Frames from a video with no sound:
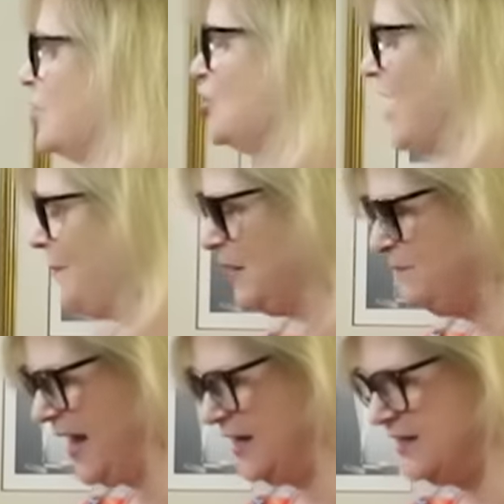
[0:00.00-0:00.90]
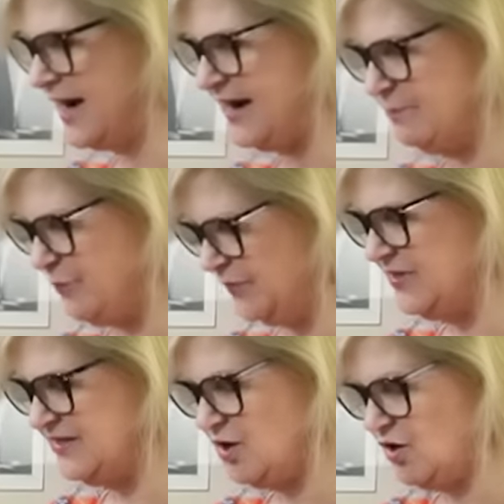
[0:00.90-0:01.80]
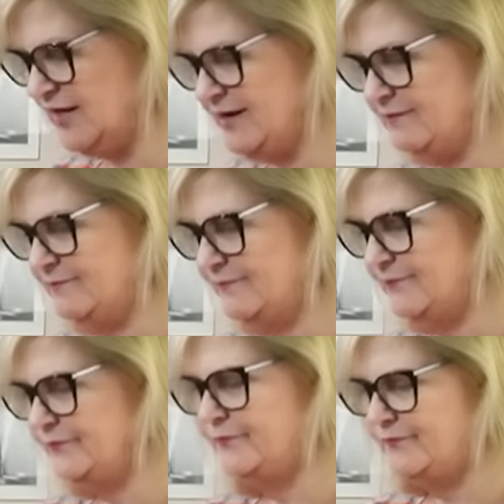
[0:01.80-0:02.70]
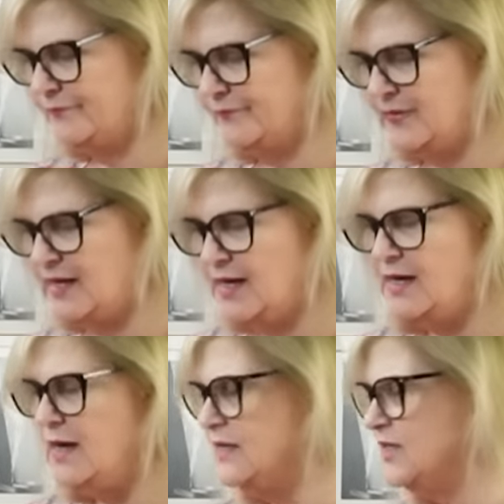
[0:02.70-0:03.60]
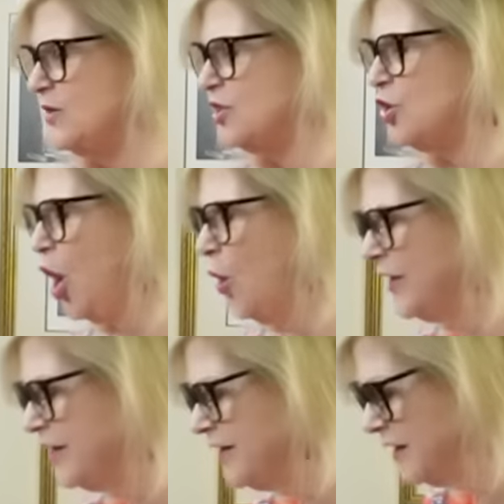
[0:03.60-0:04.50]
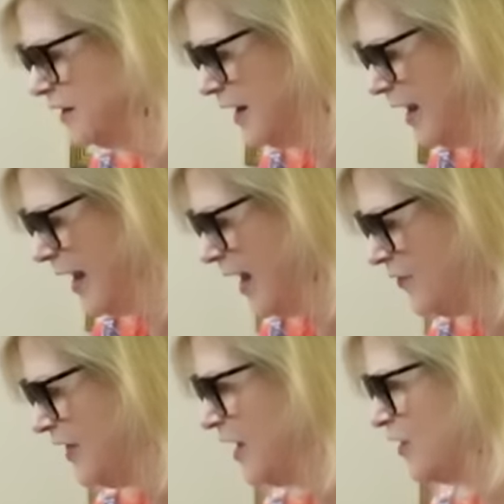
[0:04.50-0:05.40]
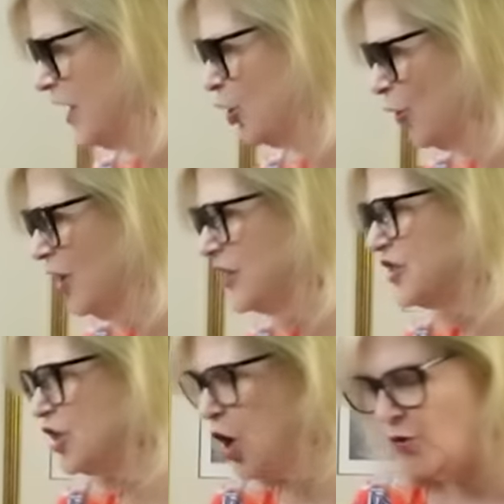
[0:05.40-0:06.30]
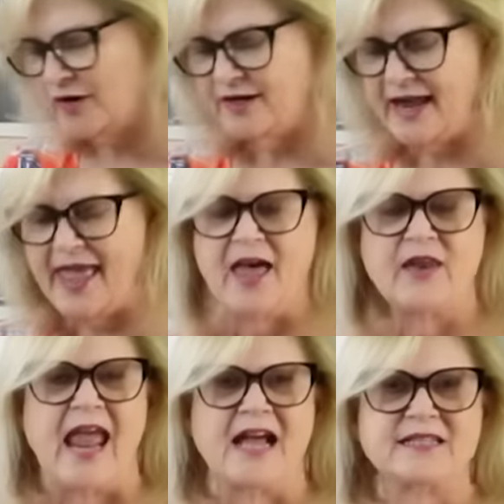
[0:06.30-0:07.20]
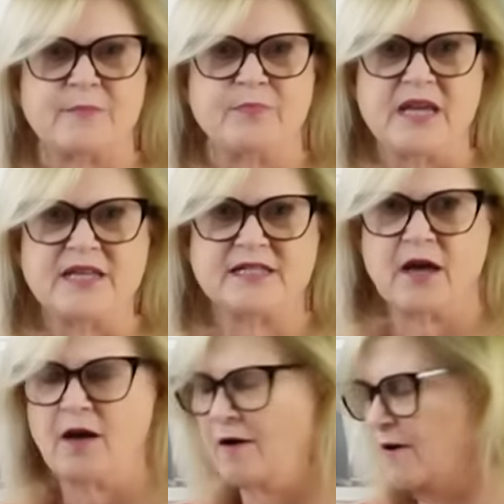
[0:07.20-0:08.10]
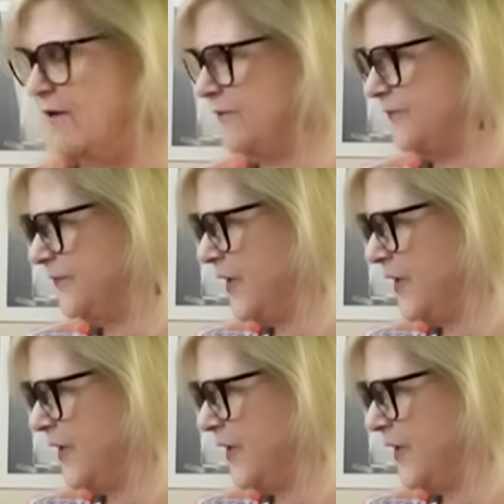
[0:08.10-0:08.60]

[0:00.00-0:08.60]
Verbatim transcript: shopping bag that I can put this all in. So it's coated, the grill is coated and has a piece of